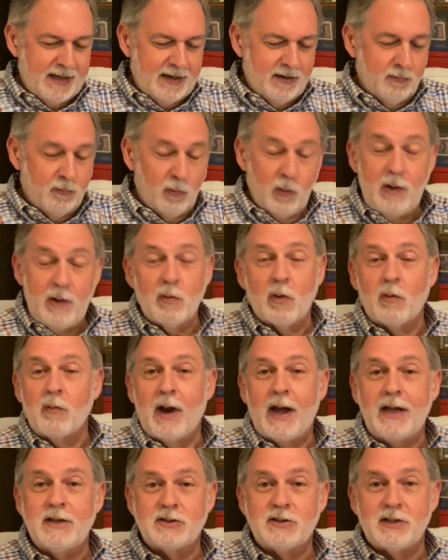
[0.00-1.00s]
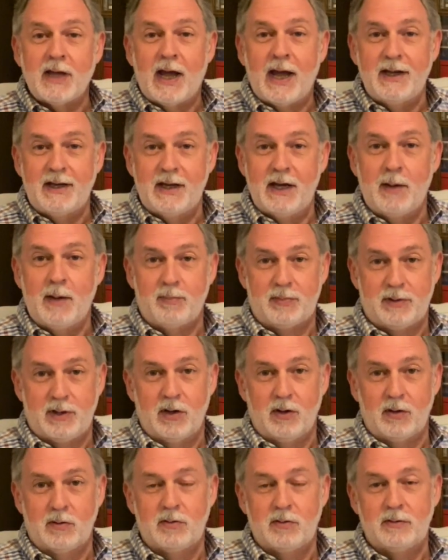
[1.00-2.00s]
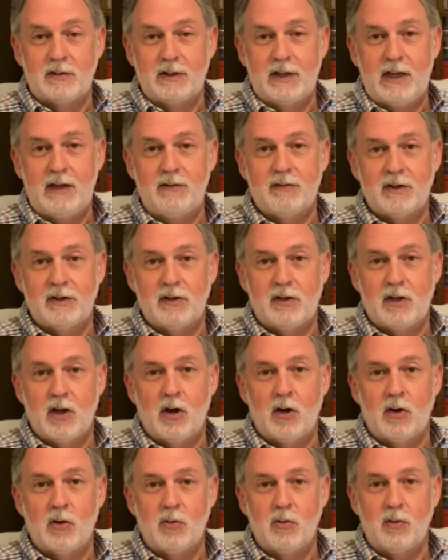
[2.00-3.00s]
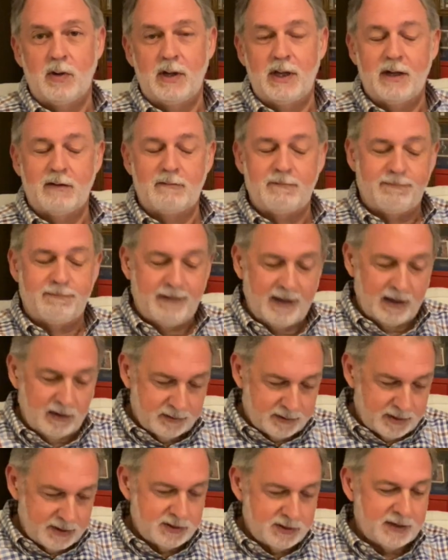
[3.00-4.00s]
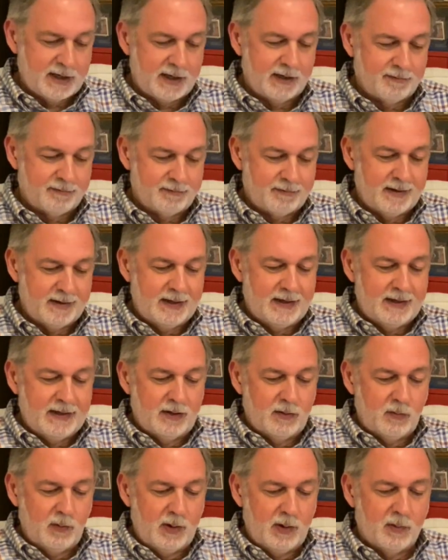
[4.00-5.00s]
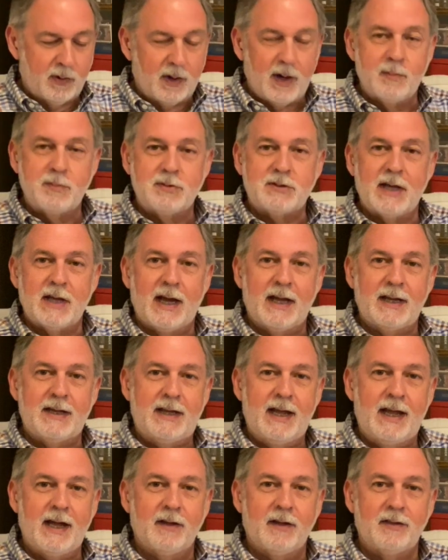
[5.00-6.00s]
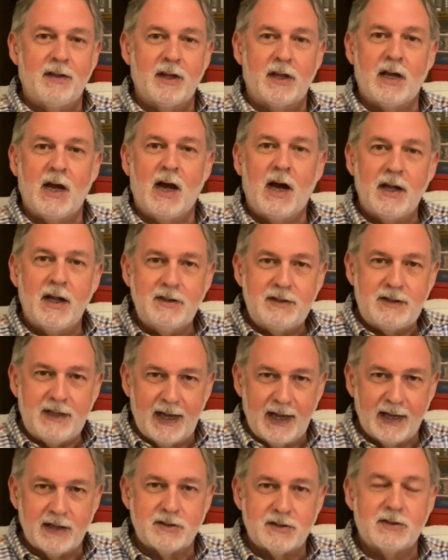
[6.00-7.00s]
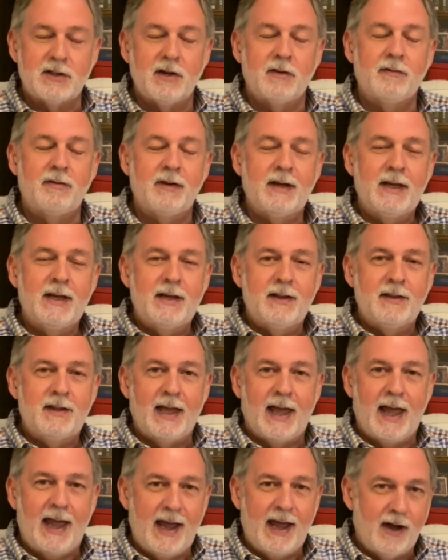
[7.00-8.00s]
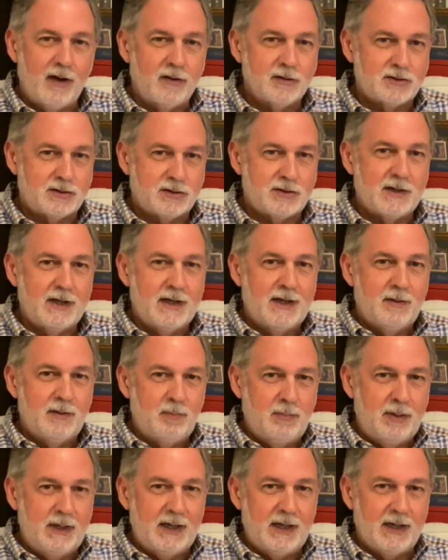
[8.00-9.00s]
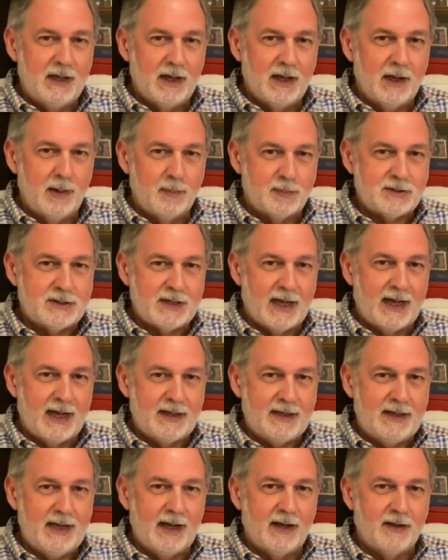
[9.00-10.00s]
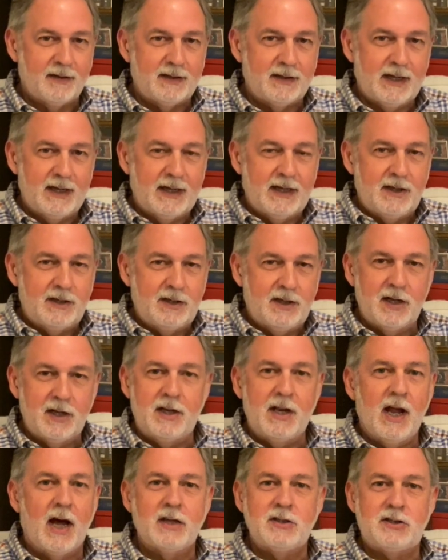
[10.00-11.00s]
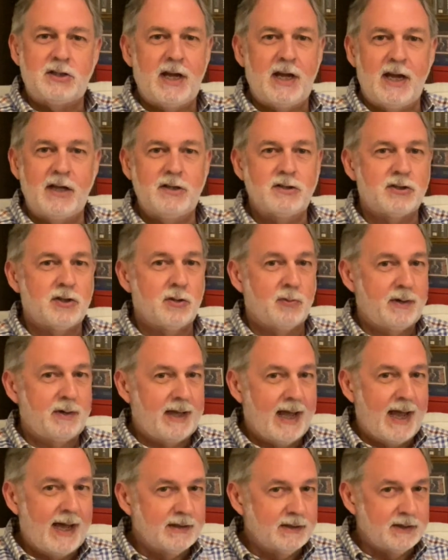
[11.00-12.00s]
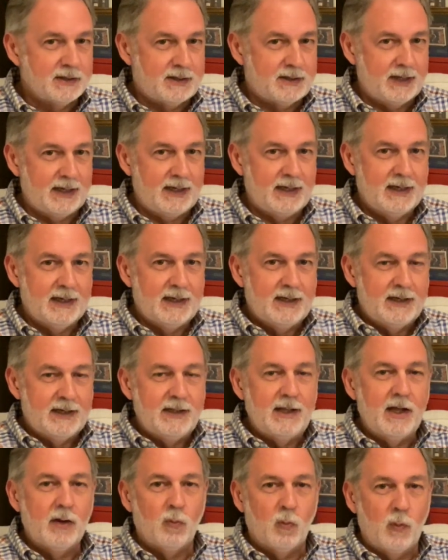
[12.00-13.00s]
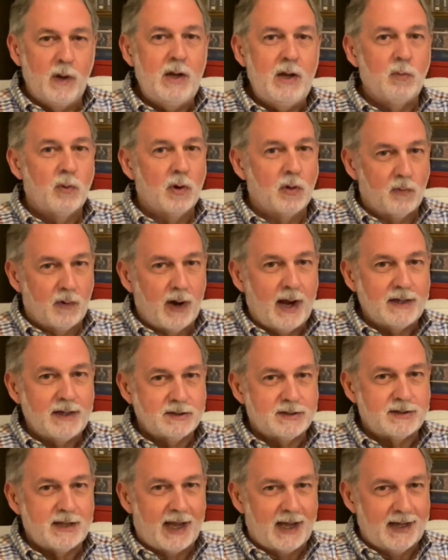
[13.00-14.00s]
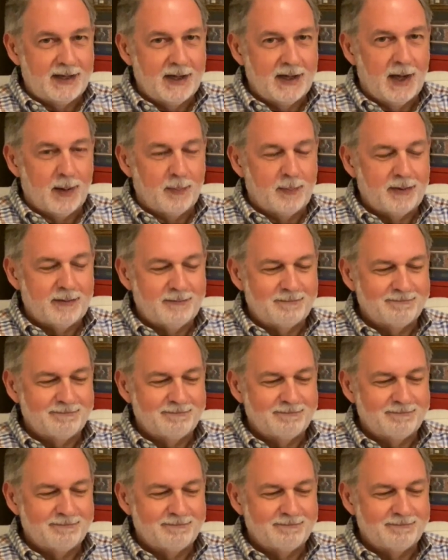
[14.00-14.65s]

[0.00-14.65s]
We were right side up though, even though it felt as if we were upside down. The context of the house being upside down did not change the reality that we were right side up.